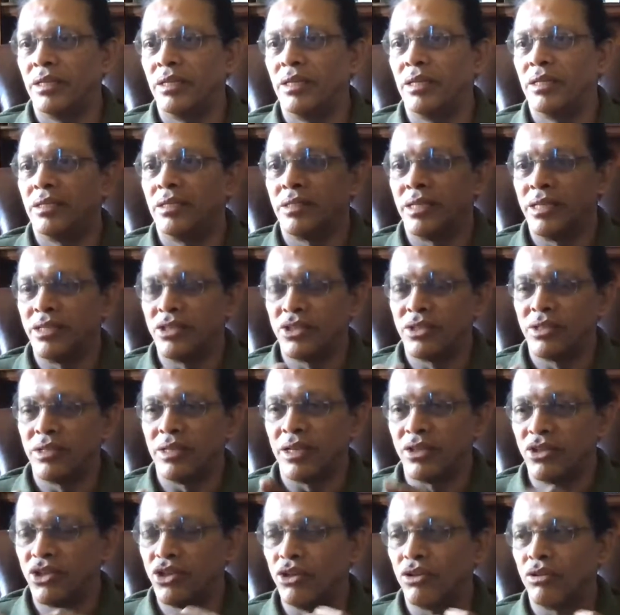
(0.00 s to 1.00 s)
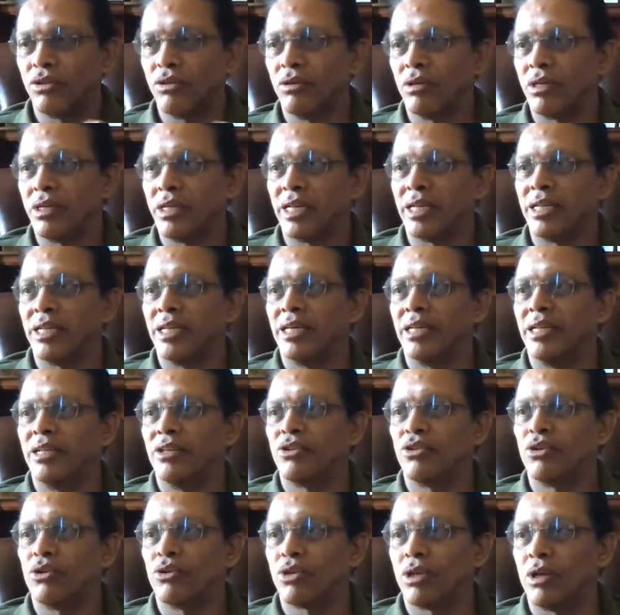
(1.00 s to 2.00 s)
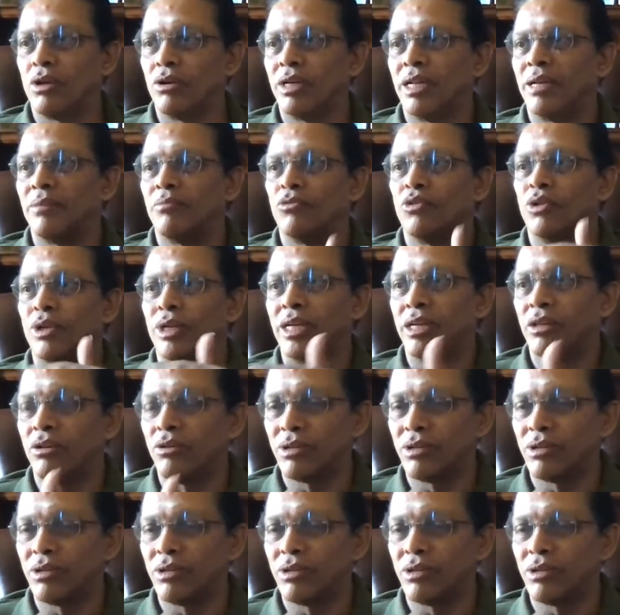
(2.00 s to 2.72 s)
Since Achyut, you are technically so sound, I'm going into